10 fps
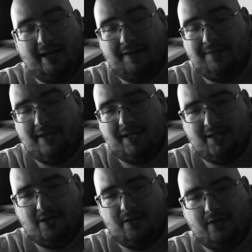Like, I found a
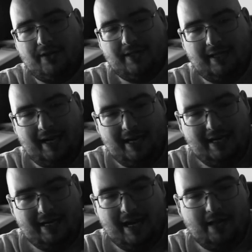cereal that's like
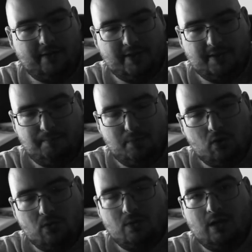80 calories a
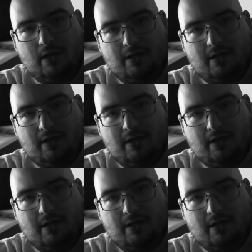bowl,